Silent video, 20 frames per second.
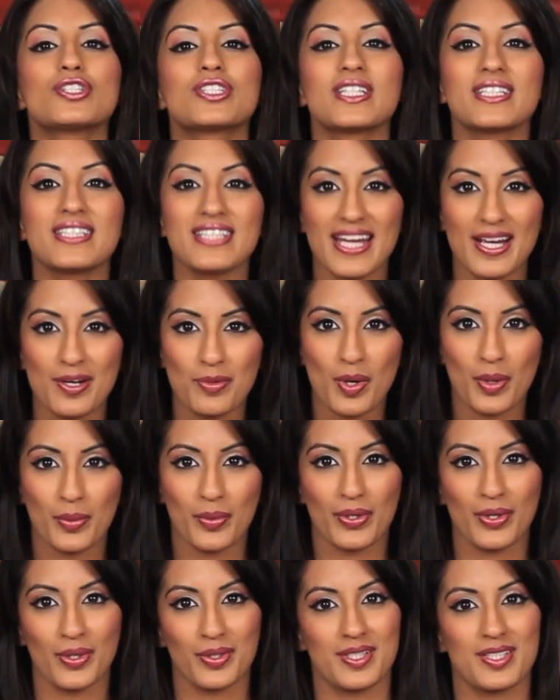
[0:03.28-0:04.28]
Today what
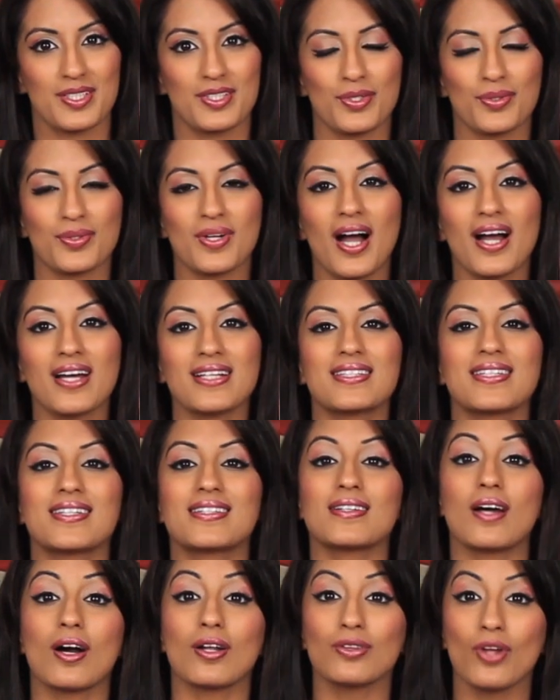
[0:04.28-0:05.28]
we're going to do guys
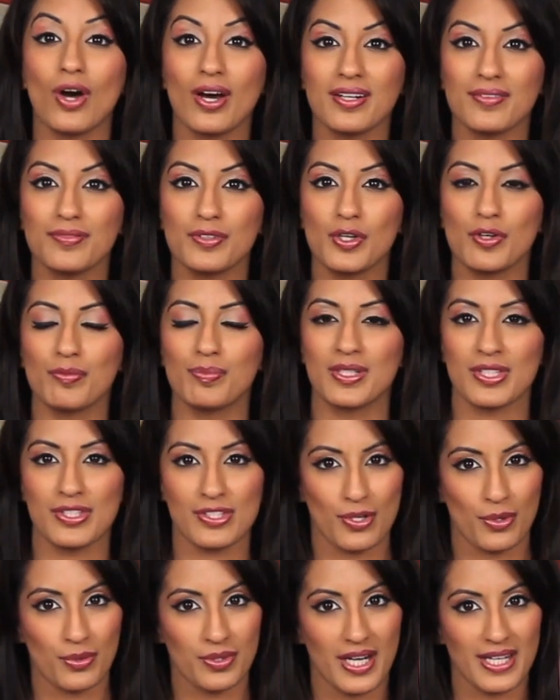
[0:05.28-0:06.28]
is a lot of you have been
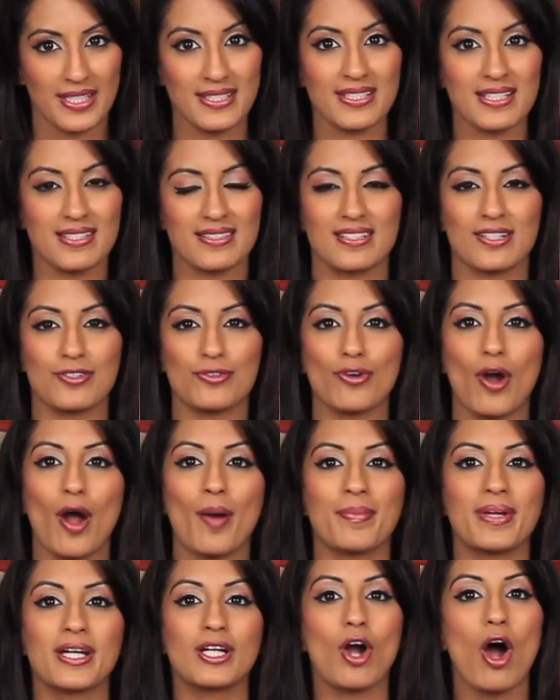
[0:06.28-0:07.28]
so nice as to
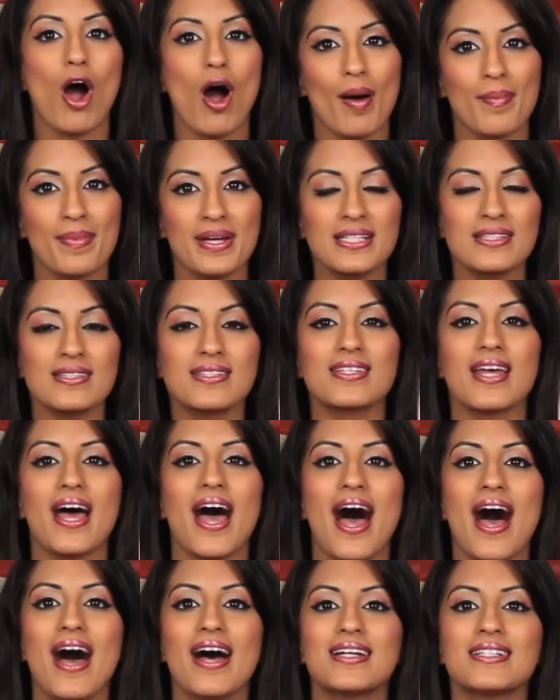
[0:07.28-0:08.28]
drop me comments
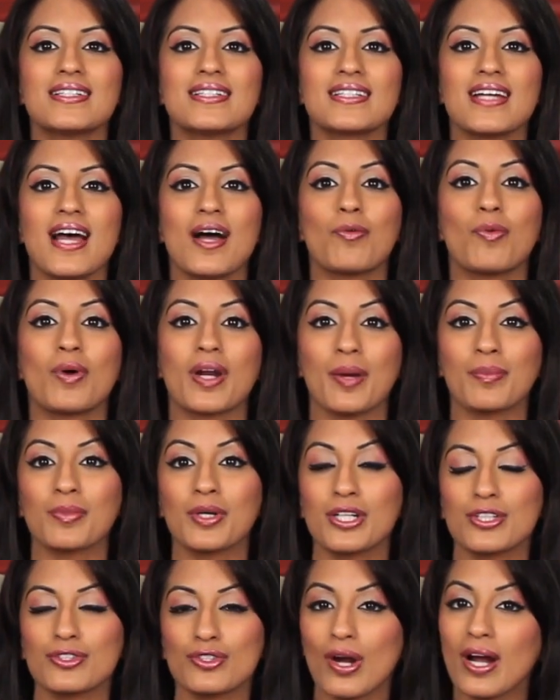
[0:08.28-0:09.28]
and uh, what I'm
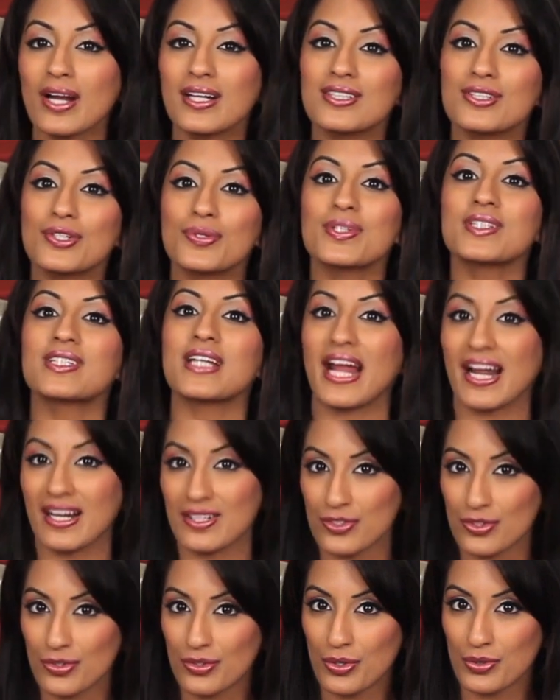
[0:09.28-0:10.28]
going to try to do is
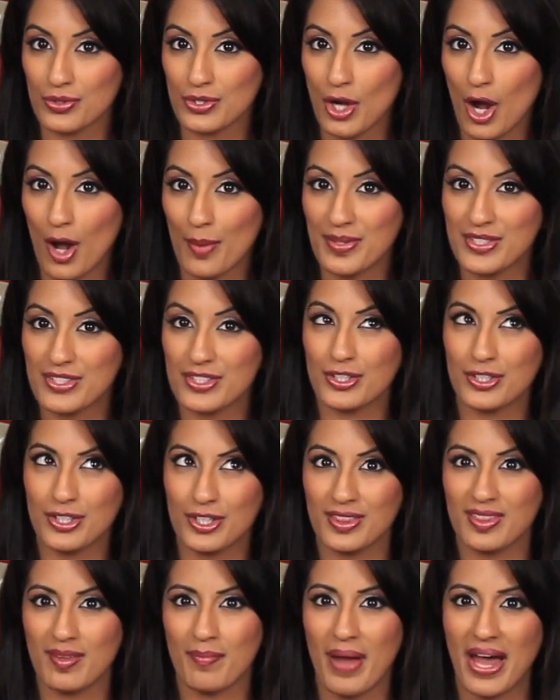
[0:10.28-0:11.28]
answer those comments, the
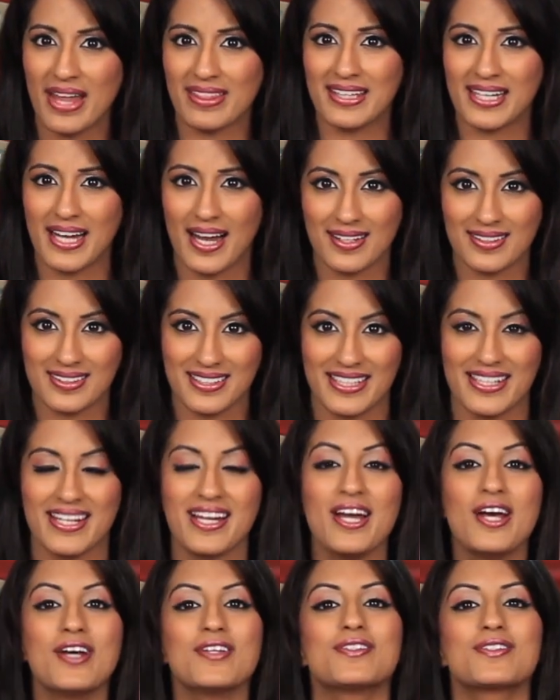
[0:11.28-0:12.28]
good, the bad, the ugly.
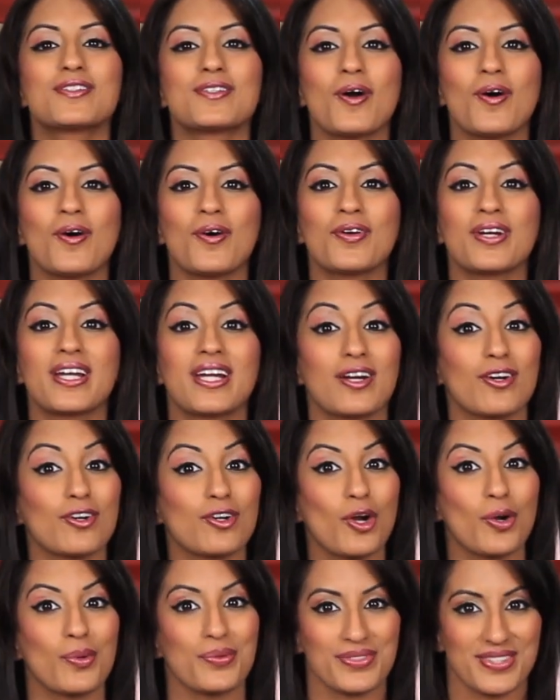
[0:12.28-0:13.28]
So here
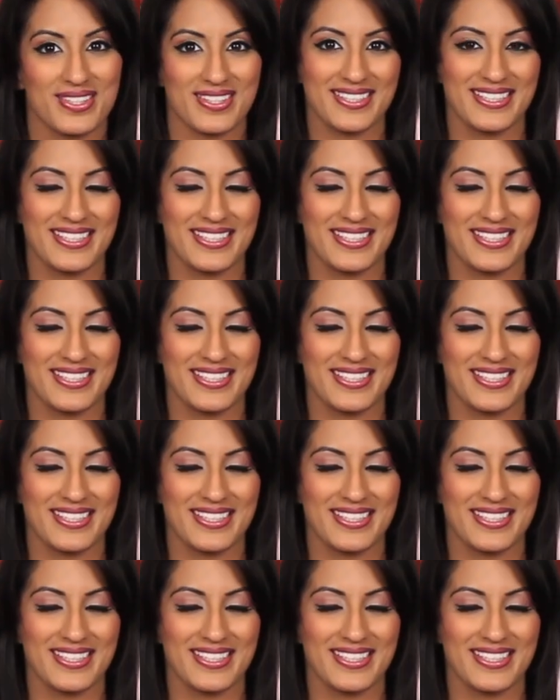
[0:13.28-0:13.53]
goes.